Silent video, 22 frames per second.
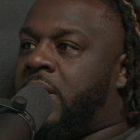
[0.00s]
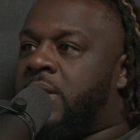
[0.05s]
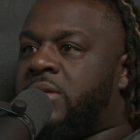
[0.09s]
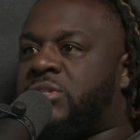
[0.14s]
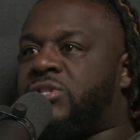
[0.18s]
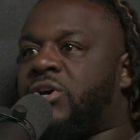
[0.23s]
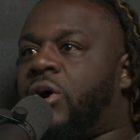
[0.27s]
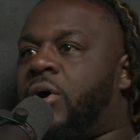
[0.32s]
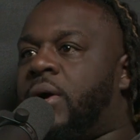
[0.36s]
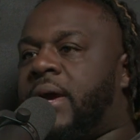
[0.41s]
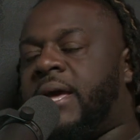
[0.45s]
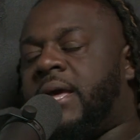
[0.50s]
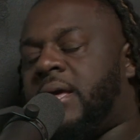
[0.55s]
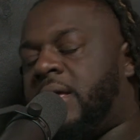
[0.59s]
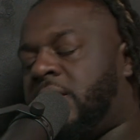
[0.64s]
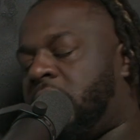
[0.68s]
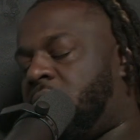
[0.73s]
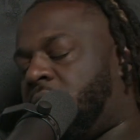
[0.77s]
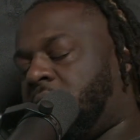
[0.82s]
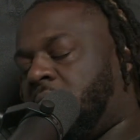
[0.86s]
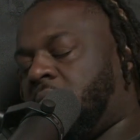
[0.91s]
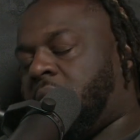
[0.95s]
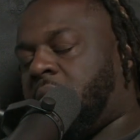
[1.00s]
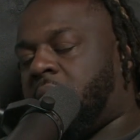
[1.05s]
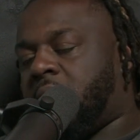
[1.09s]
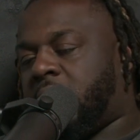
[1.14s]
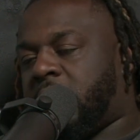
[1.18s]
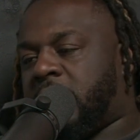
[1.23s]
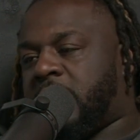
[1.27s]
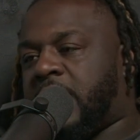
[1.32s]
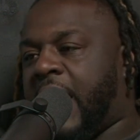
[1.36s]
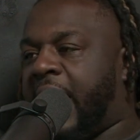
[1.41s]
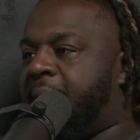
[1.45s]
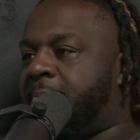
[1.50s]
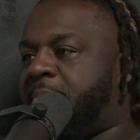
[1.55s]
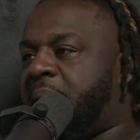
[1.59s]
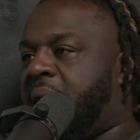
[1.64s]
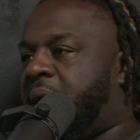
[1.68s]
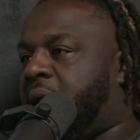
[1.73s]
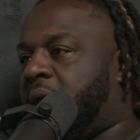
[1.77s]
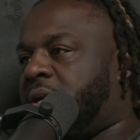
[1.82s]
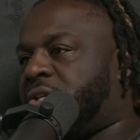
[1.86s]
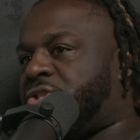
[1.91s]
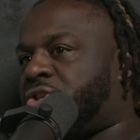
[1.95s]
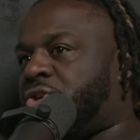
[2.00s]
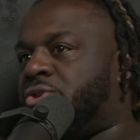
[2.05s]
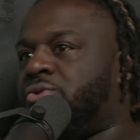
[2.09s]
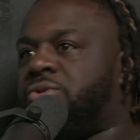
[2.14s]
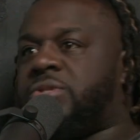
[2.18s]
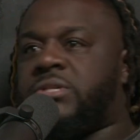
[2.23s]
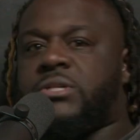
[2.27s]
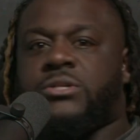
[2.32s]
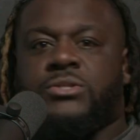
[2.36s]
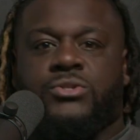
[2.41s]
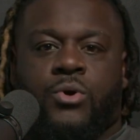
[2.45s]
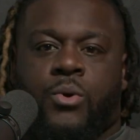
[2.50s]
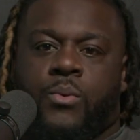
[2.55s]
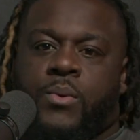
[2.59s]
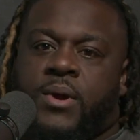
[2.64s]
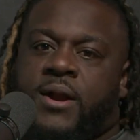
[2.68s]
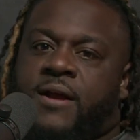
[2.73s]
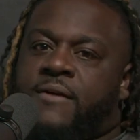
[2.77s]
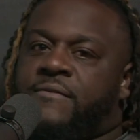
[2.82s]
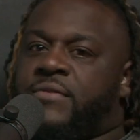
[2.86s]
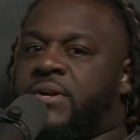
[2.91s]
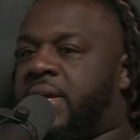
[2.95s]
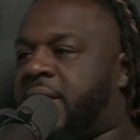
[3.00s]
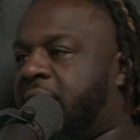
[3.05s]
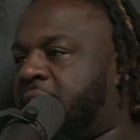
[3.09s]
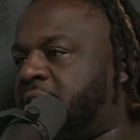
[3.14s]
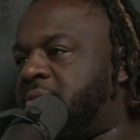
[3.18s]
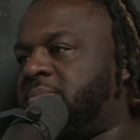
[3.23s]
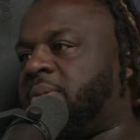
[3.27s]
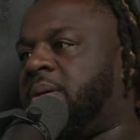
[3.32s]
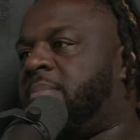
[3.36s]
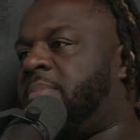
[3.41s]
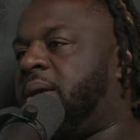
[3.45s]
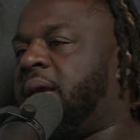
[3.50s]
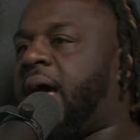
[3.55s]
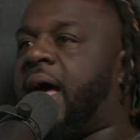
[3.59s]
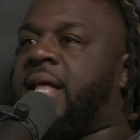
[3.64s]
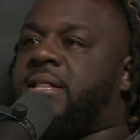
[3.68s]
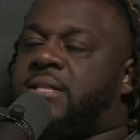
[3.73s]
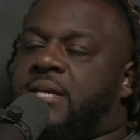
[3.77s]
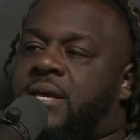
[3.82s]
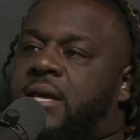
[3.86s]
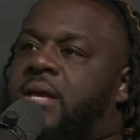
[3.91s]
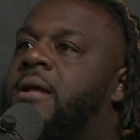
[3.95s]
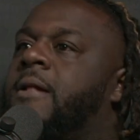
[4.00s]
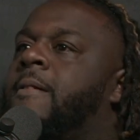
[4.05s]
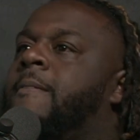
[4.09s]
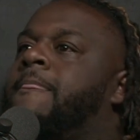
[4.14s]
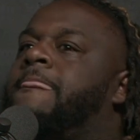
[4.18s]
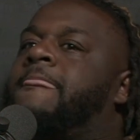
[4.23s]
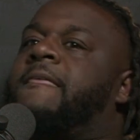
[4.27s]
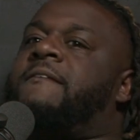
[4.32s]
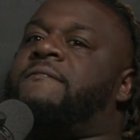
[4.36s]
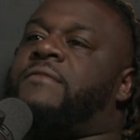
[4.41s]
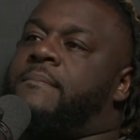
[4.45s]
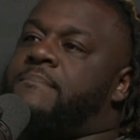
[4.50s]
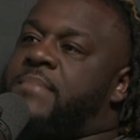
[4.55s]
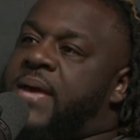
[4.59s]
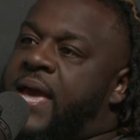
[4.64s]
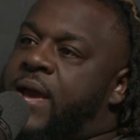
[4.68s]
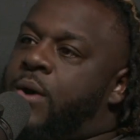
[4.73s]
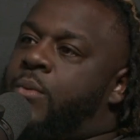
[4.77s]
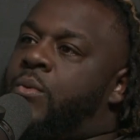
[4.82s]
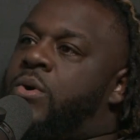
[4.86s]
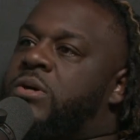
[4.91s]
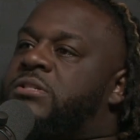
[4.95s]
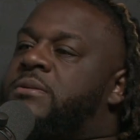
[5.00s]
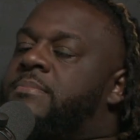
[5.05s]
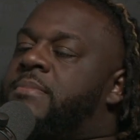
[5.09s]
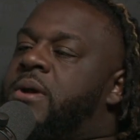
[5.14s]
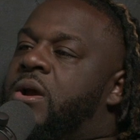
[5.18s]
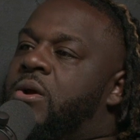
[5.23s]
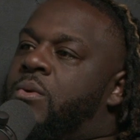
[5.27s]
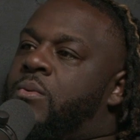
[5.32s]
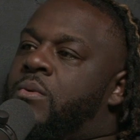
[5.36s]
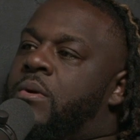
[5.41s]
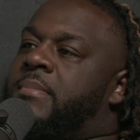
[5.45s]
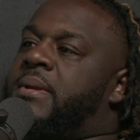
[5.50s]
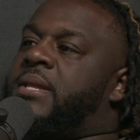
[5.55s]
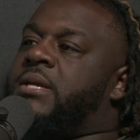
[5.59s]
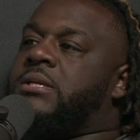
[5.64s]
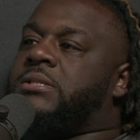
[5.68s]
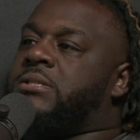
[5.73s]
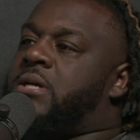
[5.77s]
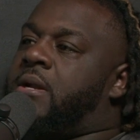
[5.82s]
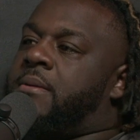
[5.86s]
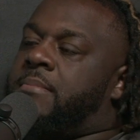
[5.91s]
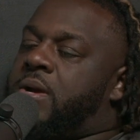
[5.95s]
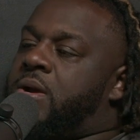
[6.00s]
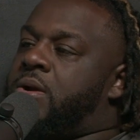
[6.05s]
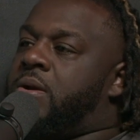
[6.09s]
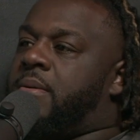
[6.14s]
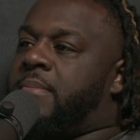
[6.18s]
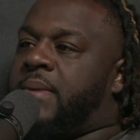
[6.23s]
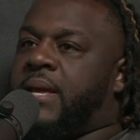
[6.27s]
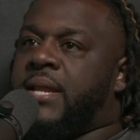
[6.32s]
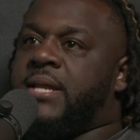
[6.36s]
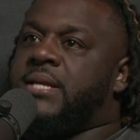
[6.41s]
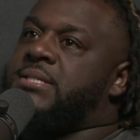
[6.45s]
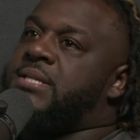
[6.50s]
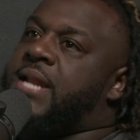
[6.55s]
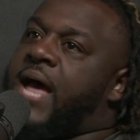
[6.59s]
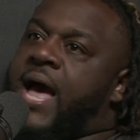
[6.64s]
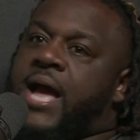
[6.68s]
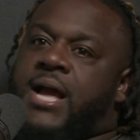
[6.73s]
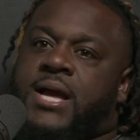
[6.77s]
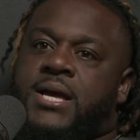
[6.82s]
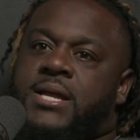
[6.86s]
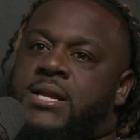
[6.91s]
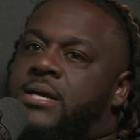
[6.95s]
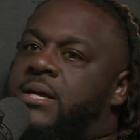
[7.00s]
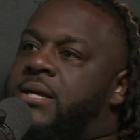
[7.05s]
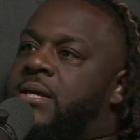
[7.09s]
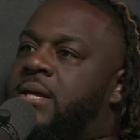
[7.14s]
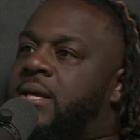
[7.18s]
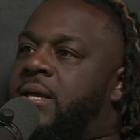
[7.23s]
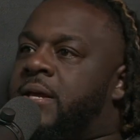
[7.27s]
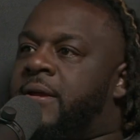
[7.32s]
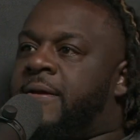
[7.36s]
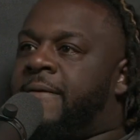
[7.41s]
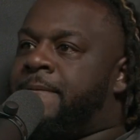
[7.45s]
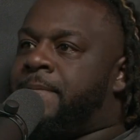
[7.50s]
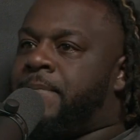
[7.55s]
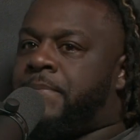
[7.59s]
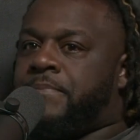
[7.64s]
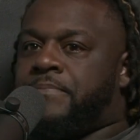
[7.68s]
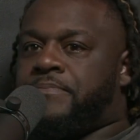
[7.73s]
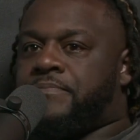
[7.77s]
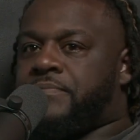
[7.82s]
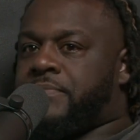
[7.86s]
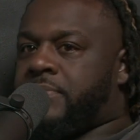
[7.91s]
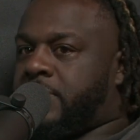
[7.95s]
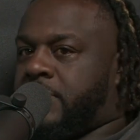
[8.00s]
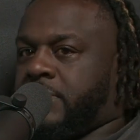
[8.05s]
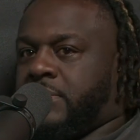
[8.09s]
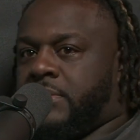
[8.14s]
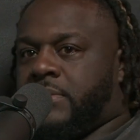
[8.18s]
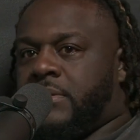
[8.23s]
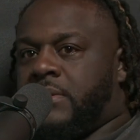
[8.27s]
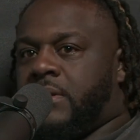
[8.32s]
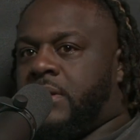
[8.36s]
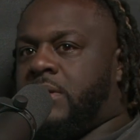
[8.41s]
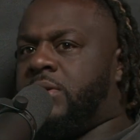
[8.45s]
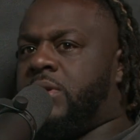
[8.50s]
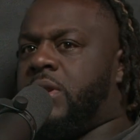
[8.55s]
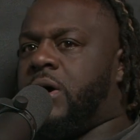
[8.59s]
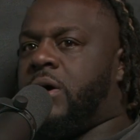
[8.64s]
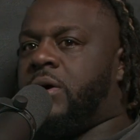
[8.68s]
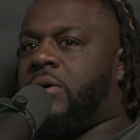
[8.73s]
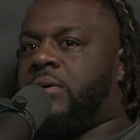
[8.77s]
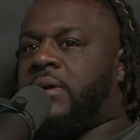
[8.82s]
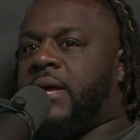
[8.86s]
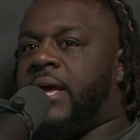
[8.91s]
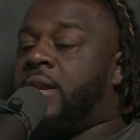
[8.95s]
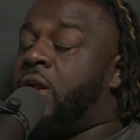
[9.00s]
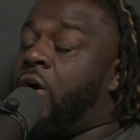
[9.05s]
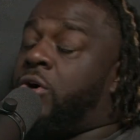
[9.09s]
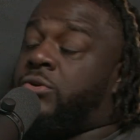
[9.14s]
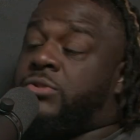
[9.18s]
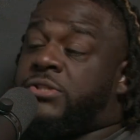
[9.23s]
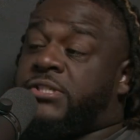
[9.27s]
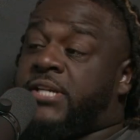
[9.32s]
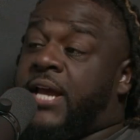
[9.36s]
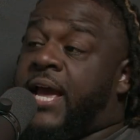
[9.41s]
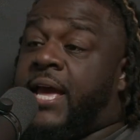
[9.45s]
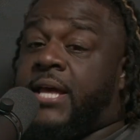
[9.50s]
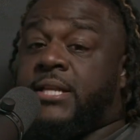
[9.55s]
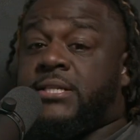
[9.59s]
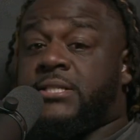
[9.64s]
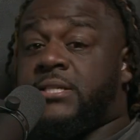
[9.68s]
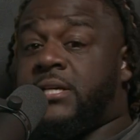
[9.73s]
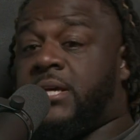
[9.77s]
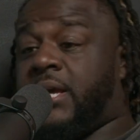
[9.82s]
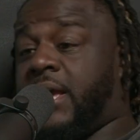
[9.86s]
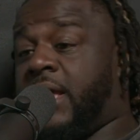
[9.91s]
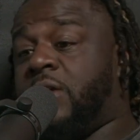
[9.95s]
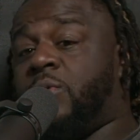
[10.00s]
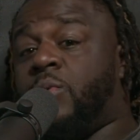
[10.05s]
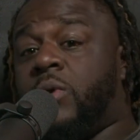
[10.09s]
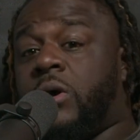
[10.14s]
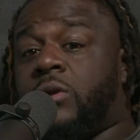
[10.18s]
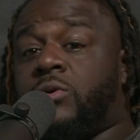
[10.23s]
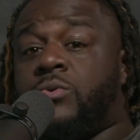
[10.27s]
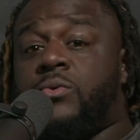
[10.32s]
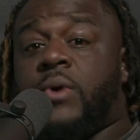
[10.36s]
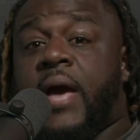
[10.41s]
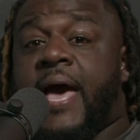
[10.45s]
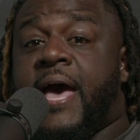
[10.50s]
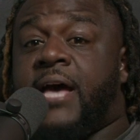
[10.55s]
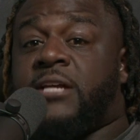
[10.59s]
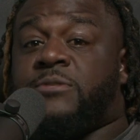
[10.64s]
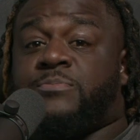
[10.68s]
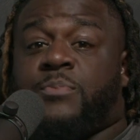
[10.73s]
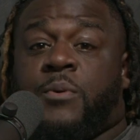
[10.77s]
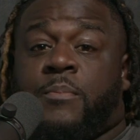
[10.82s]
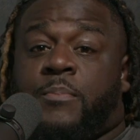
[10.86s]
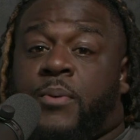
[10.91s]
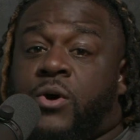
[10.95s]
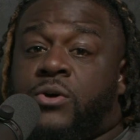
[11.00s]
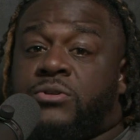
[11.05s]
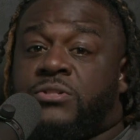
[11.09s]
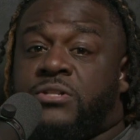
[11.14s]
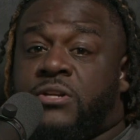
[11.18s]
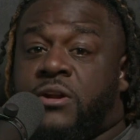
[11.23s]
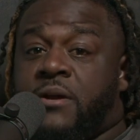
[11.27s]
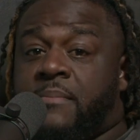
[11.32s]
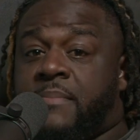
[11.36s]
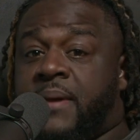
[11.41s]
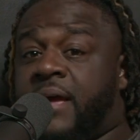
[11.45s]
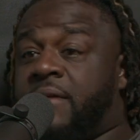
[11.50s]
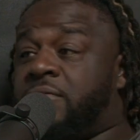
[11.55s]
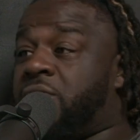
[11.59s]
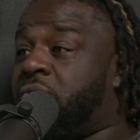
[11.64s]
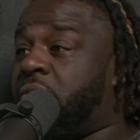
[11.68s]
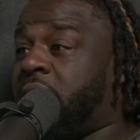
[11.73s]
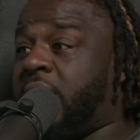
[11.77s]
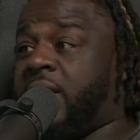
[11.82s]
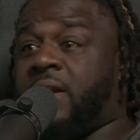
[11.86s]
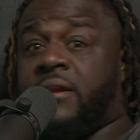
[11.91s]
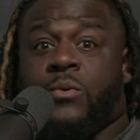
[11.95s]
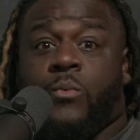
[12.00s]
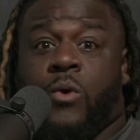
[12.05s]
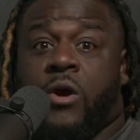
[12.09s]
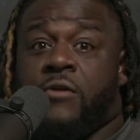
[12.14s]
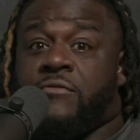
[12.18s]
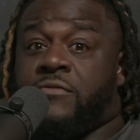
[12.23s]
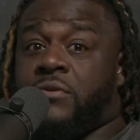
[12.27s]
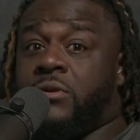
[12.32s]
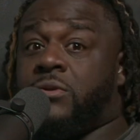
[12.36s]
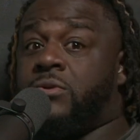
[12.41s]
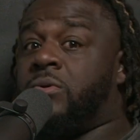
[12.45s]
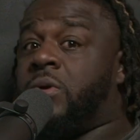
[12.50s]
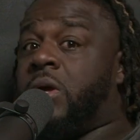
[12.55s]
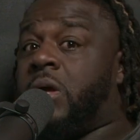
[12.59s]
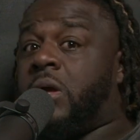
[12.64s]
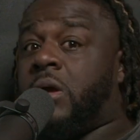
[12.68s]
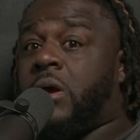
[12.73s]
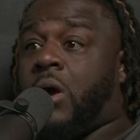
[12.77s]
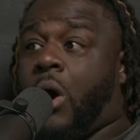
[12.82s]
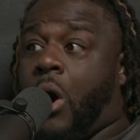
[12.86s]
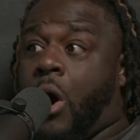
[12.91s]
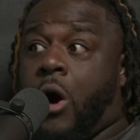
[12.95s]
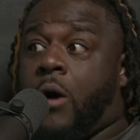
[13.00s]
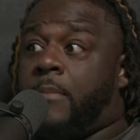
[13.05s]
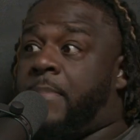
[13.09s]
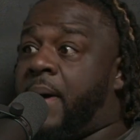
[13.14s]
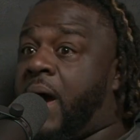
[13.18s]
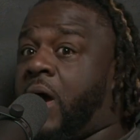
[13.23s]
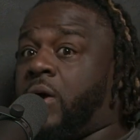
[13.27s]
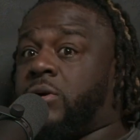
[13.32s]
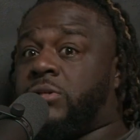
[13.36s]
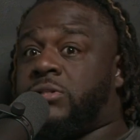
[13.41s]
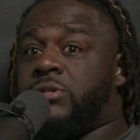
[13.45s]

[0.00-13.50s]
So it, it, they can make excuses or whatever the case may be. I think if a man wants to marry a woman, he's gonna marry. Him. And he's yeah. not gonna, you know, and no shade to anyone who has proposed to their man. If you did it, it worked for you, all power